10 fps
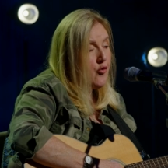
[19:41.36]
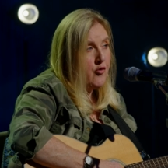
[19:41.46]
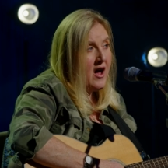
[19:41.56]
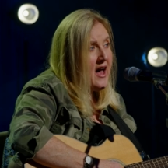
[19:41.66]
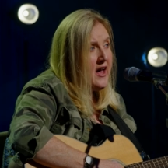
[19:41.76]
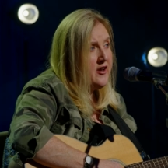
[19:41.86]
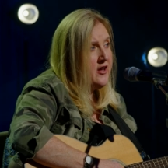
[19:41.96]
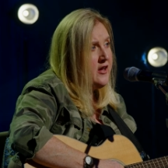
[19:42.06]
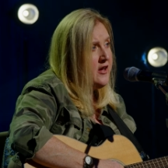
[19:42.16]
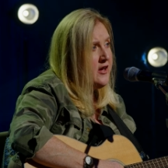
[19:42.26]

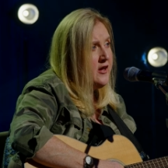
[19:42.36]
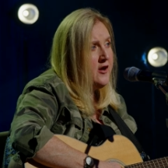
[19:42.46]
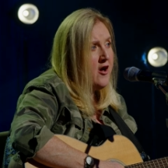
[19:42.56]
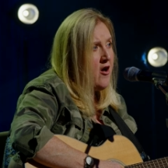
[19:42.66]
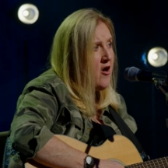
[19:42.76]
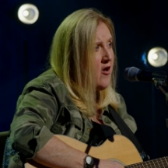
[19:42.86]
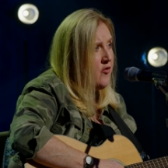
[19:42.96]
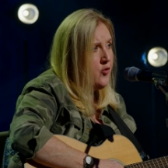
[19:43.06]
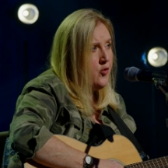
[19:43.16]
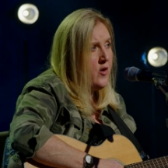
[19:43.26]
riding
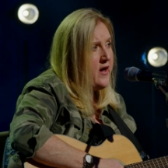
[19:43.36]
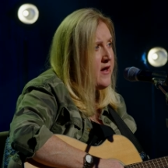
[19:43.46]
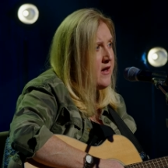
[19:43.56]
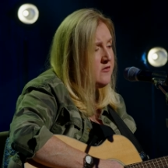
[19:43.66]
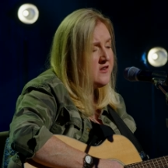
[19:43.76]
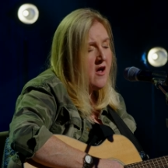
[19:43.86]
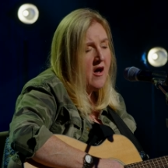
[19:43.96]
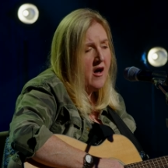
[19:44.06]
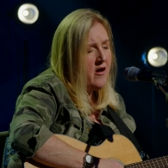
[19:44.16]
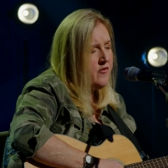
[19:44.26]
on the waves
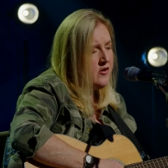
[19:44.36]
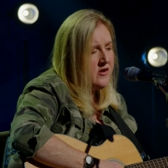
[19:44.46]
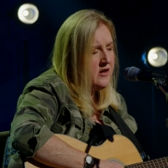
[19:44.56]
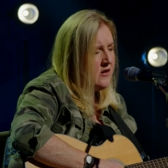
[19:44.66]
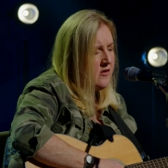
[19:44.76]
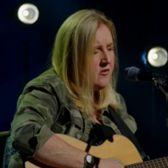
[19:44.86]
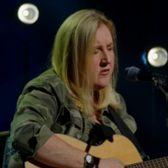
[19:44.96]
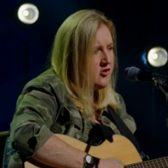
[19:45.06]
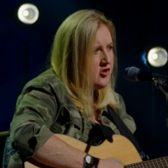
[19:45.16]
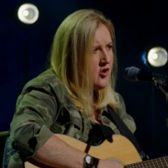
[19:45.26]
of a
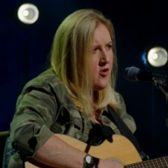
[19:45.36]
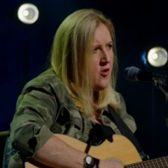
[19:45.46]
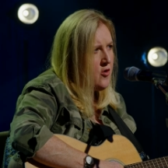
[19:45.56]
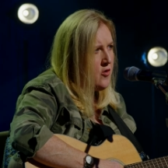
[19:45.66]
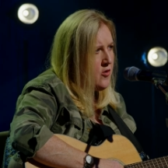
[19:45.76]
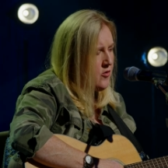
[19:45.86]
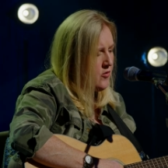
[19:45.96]
dingle shore.